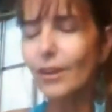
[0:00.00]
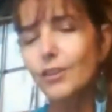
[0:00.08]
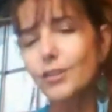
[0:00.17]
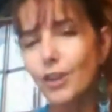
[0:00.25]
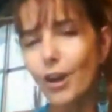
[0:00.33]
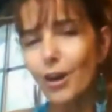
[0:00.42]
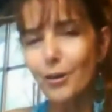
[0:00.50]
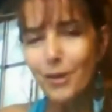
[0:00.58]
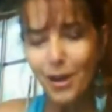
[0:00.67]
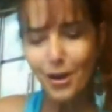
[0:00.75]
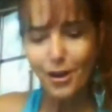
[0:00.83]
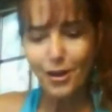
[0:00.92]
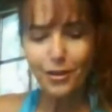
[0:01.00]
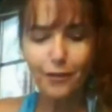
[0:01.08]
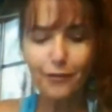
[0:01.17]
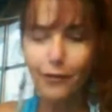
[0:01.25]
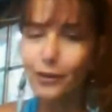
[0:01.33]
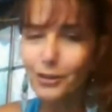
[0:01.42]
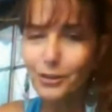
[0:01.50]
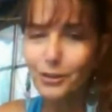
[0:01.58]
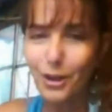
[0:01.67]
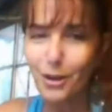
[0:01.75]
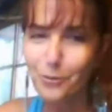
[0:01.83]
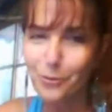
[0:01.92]
So the first
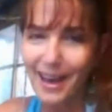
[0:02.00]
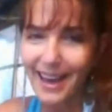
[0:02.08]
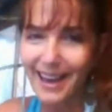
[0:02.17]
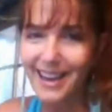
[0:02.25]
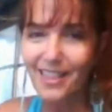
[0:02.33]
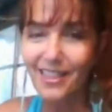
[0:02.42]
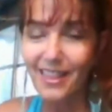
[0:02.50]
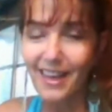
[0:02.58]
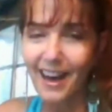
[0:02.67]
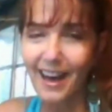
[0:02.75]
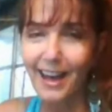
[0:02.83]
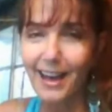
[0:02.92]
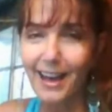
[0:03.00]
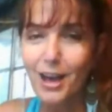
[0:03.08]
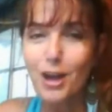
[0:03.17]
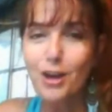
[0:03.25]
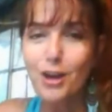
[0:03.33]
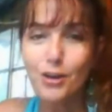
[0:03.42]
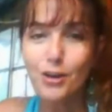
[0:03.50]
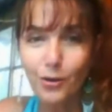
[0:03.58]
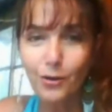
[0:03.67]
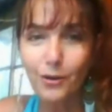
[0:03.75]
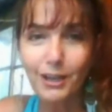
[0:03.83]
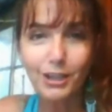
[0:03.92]
way that I
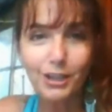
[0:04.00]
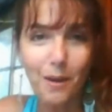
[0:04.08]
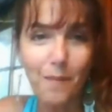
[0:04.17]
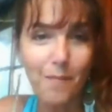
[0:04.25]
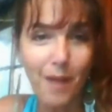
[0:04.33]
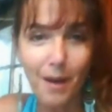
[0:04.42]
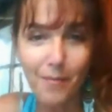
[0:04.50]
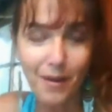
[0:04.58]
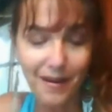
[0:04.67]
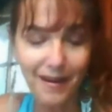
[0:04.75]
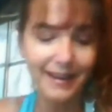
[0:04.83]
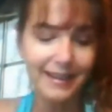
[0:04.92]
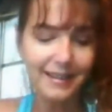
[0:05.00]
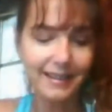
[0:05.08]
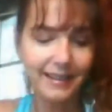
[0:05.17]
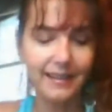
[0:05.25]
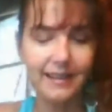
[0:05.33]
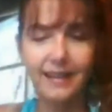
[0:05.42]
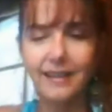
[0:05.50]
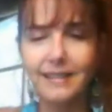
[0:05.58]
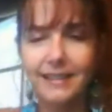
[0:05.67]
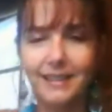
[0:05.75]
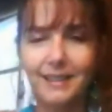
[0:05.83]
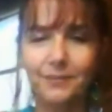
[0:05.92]
nourish my mind
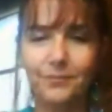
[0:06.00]
is